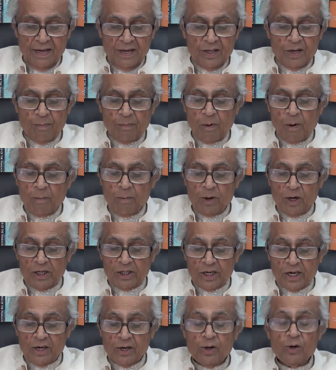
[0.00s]
the
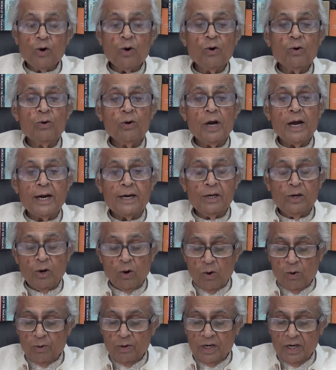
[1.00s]
population had
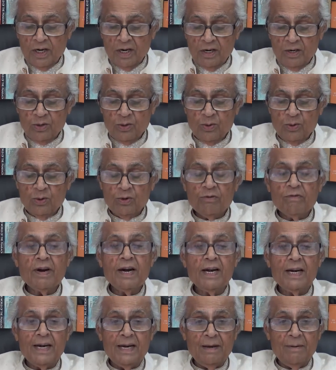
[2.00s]
grown to
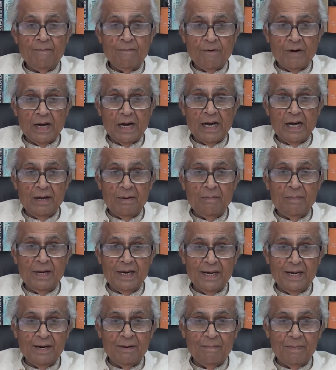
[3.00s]
25
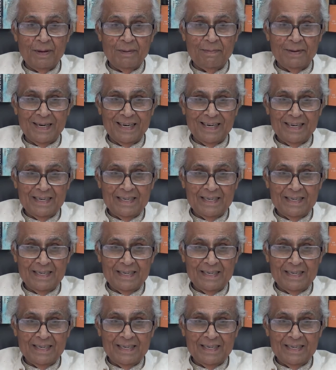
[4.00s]
million people.